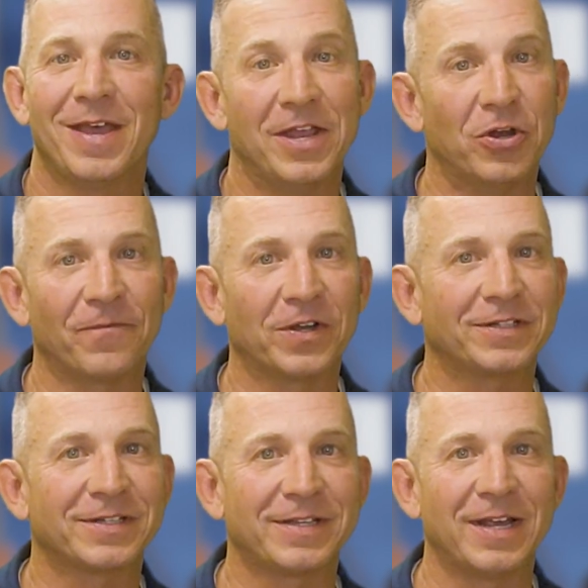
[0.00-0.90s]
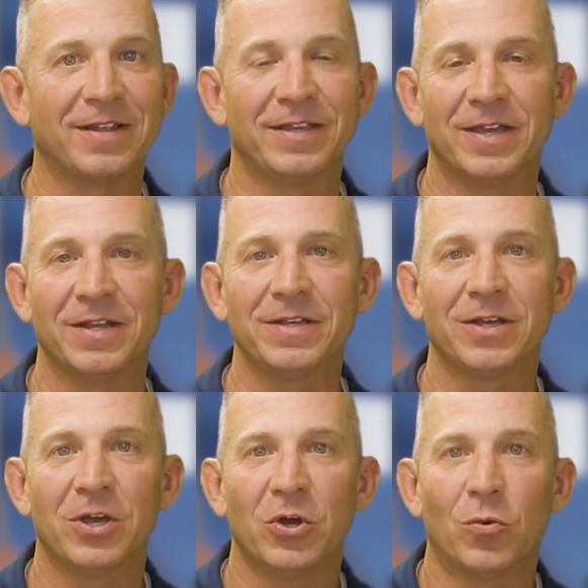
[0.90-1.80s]
And don't forget to stay to the
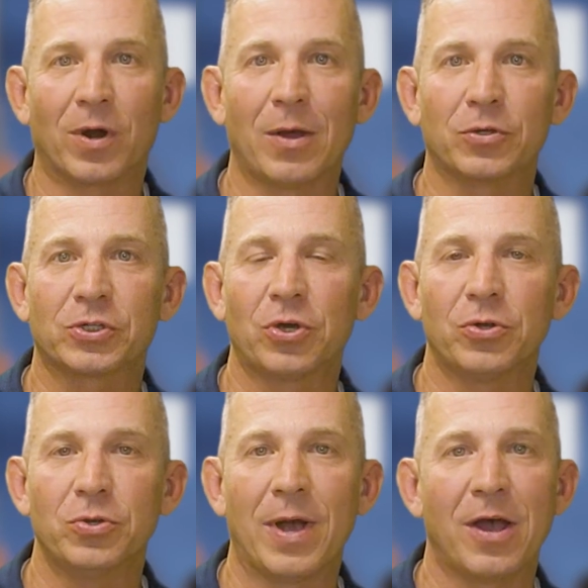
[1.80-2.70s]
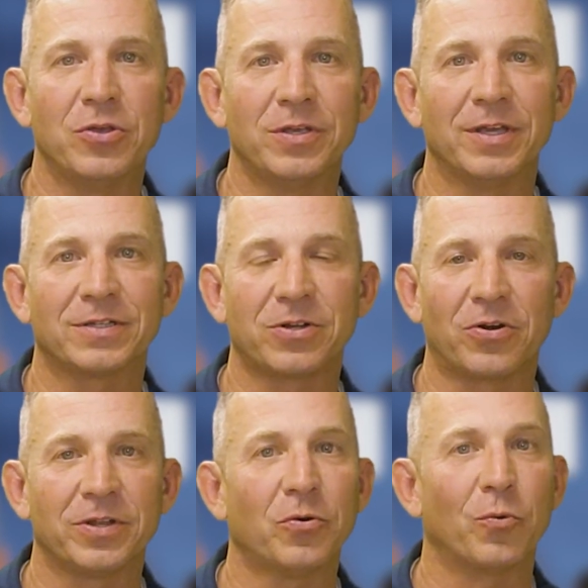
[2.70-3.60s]
end, where I will show you how you can get
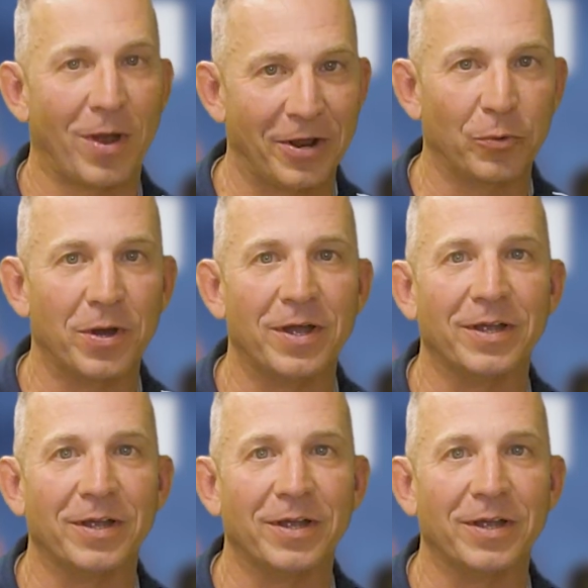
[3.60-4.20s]
started right away.